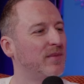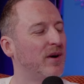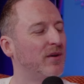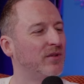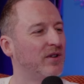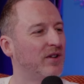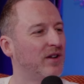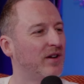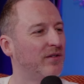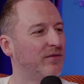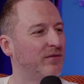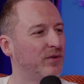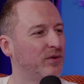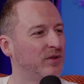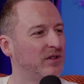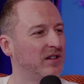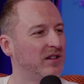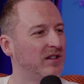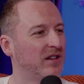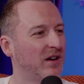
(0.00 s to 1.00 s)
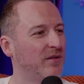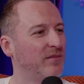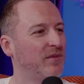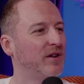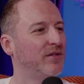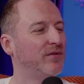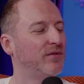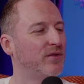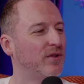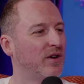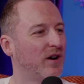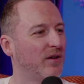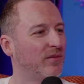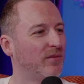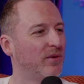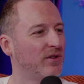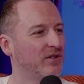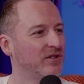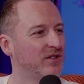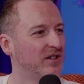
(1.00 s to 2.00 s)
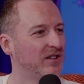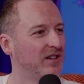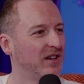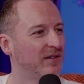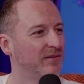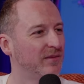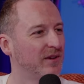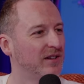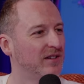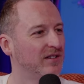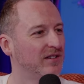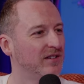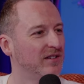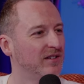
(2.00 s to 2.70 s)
million that have voted, how many folk are watching that, man?